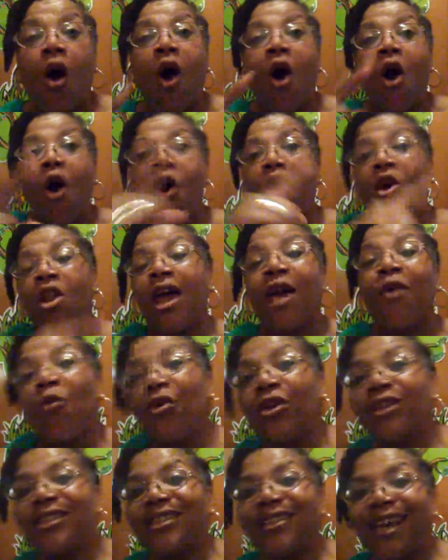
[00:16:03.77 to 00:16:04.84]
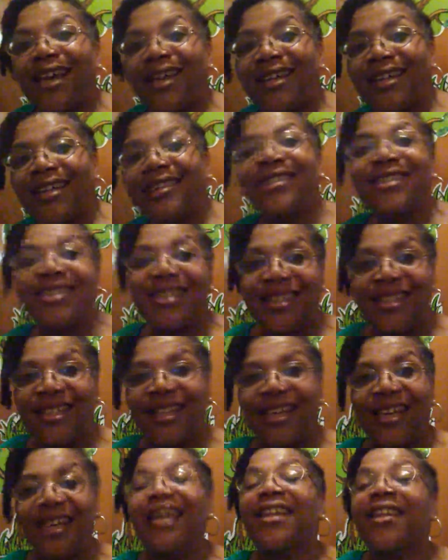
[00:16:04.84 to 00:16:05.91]
All I want to say is
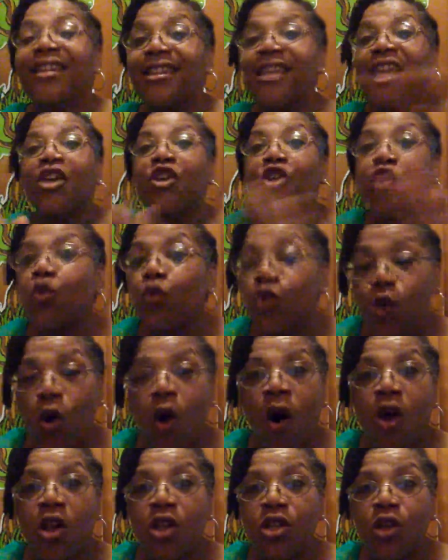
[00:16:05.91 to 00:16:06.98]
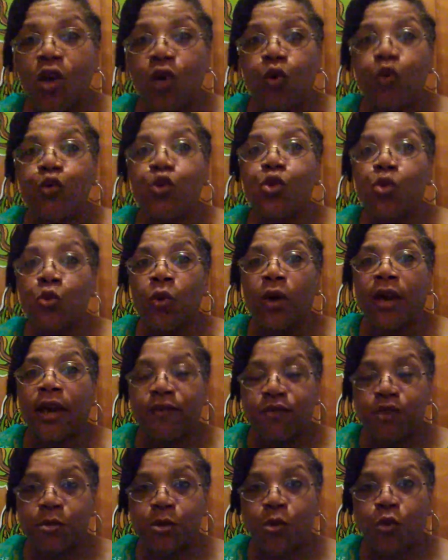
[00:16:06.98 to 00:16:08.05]
again, thank you to all of those who
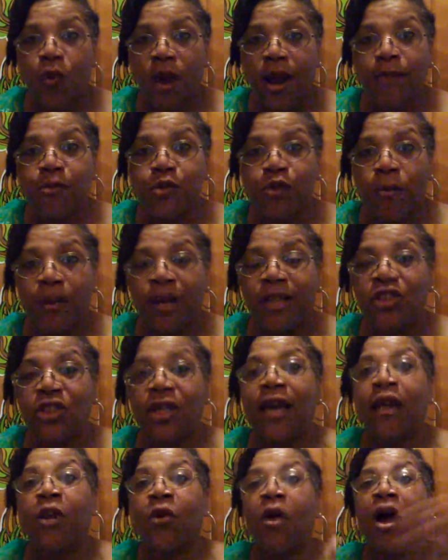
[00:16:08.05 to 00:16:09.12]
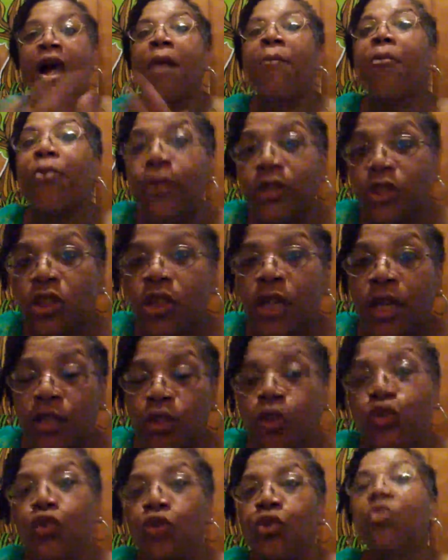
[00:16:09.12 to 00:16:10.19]
have subscribed to my channel. I
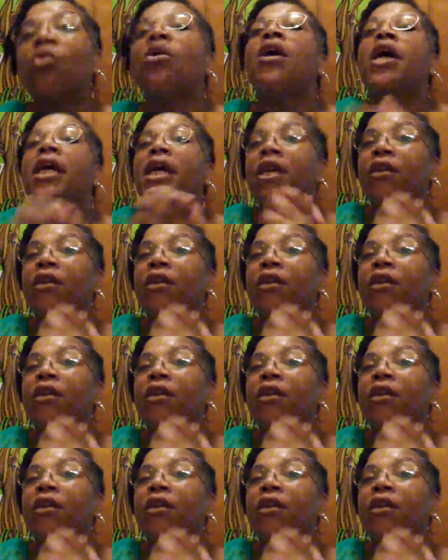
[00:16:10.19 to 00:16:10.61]
appreciate you.